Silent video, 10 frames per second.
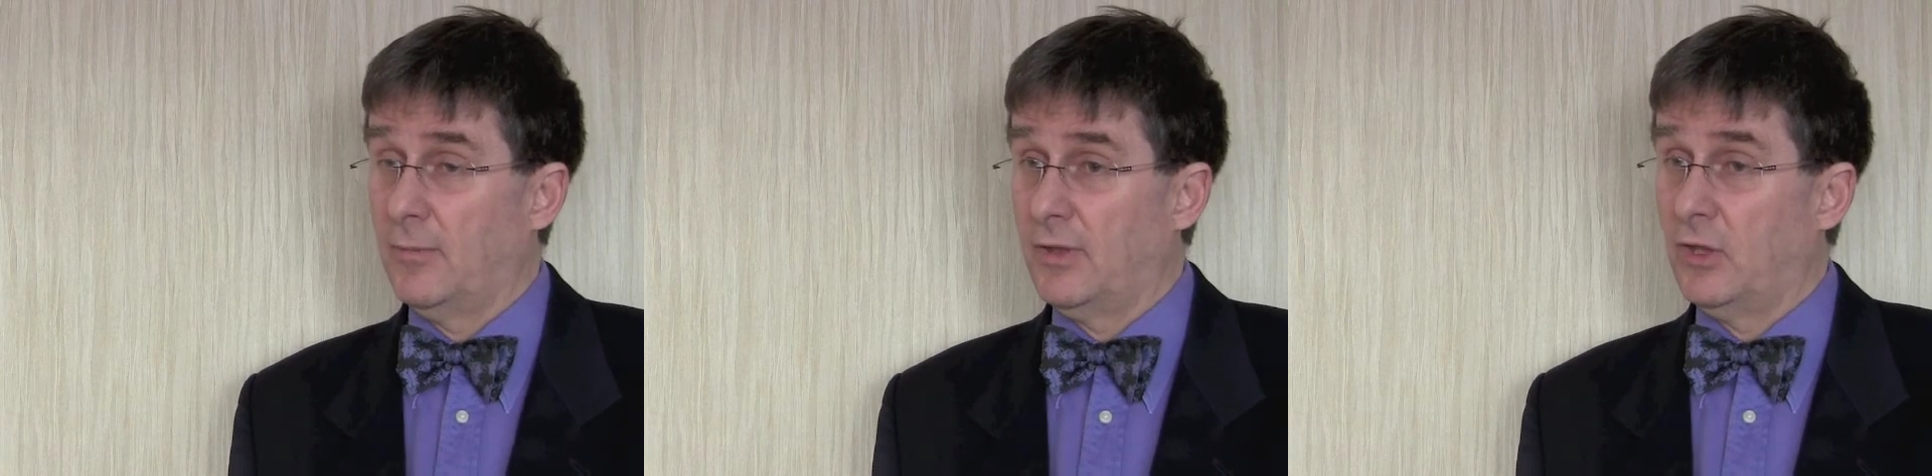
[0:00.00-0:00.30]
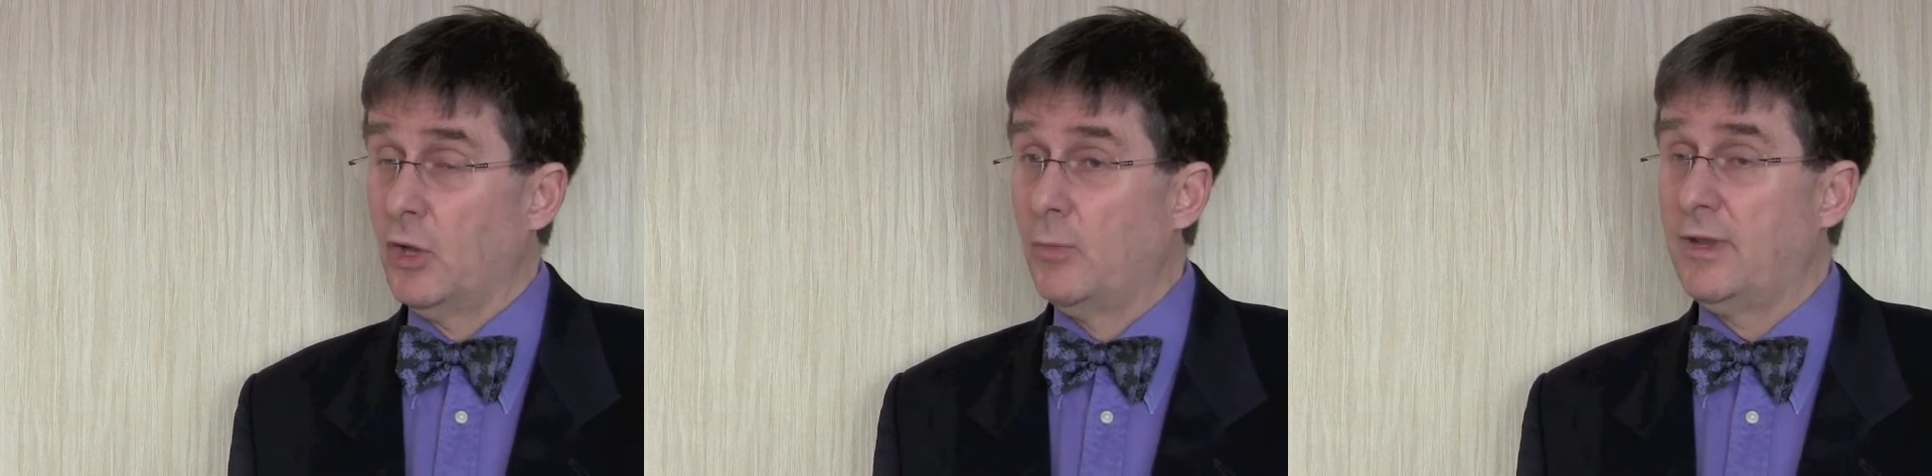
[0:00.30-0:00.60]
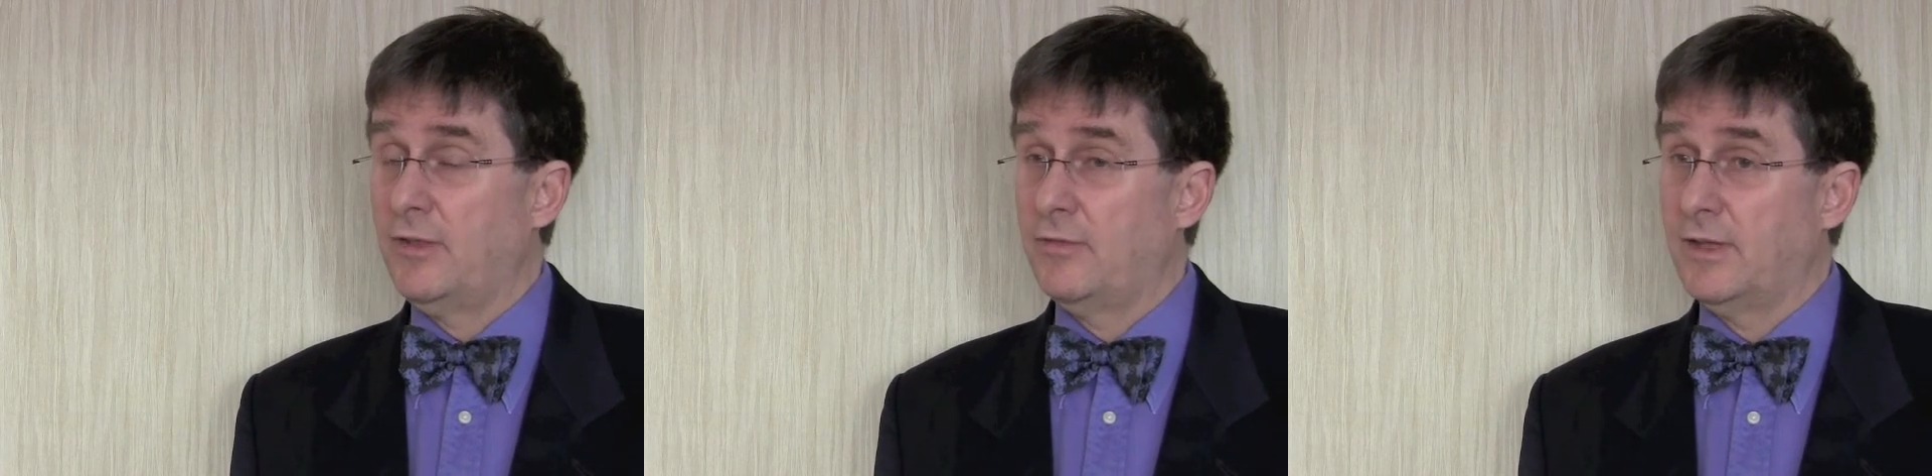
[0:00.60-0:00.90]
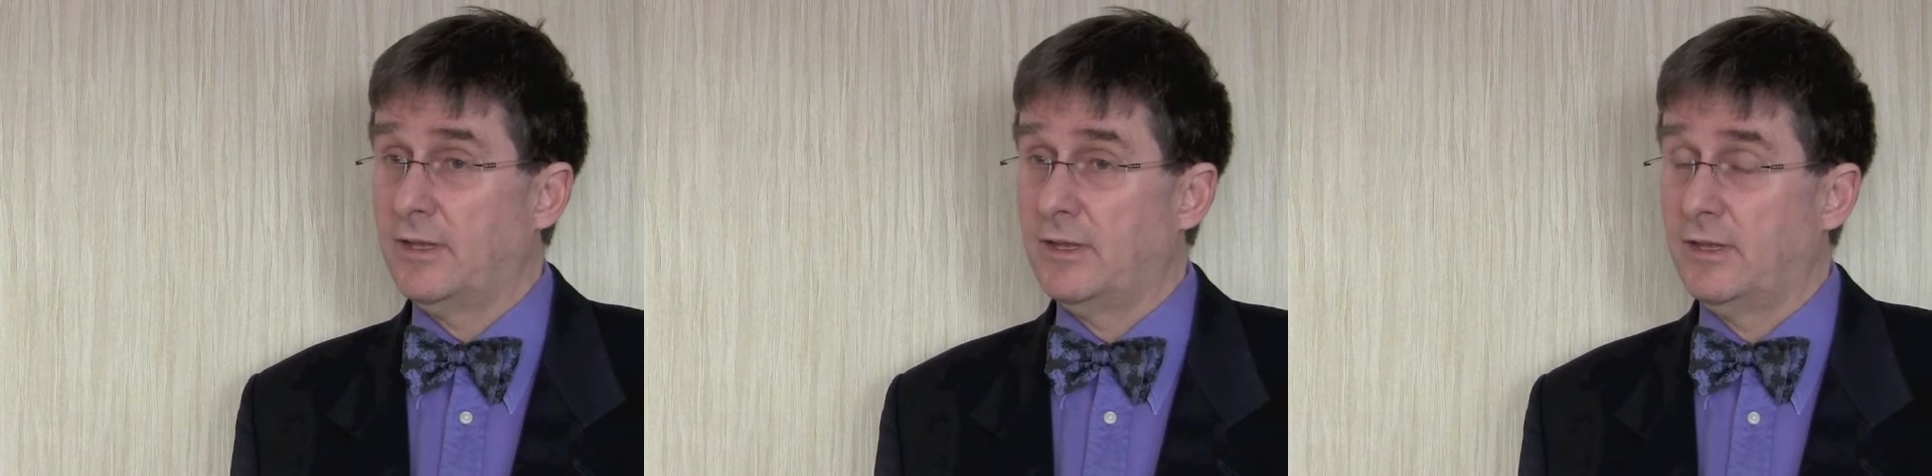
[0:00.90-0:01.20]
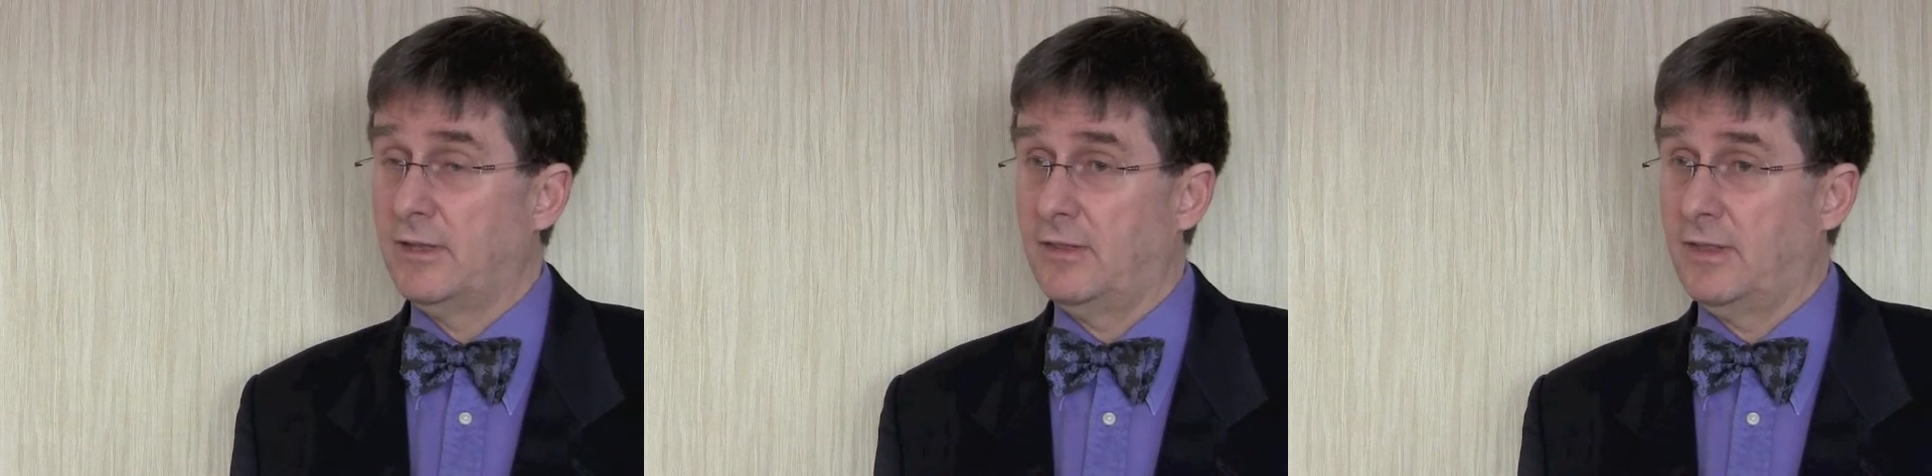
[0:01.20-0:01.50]
but nobody
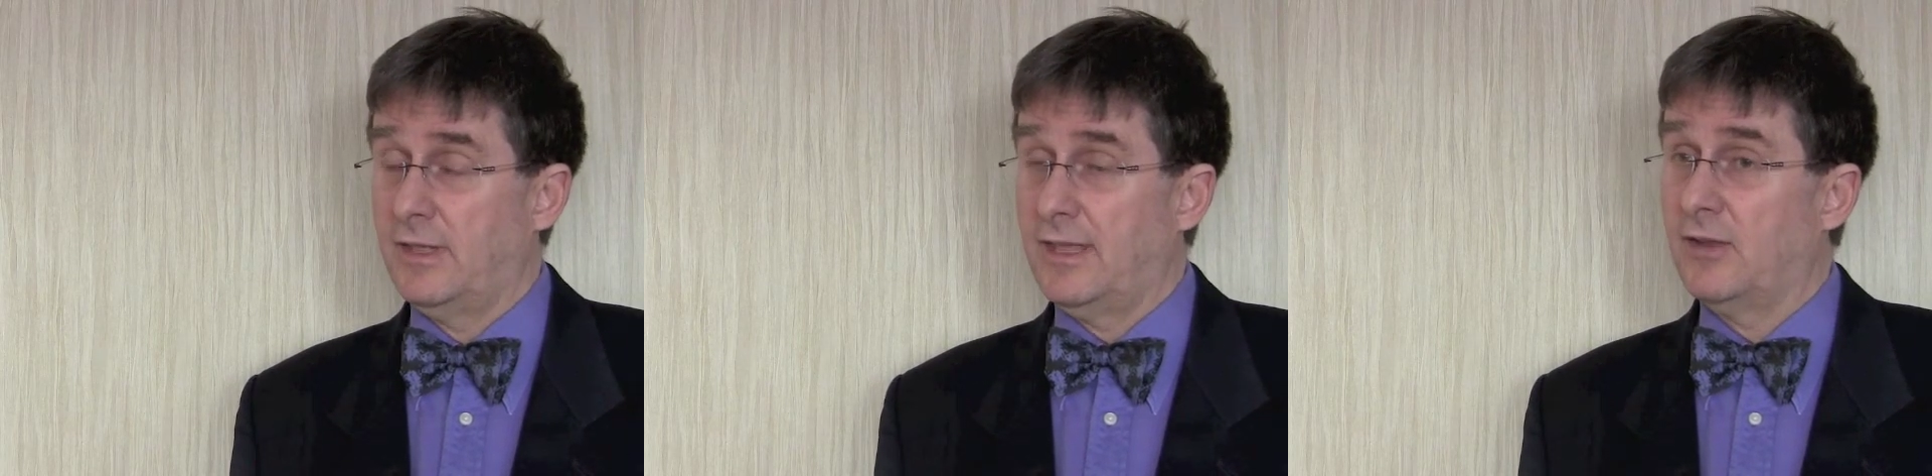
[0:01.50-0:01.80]
funded the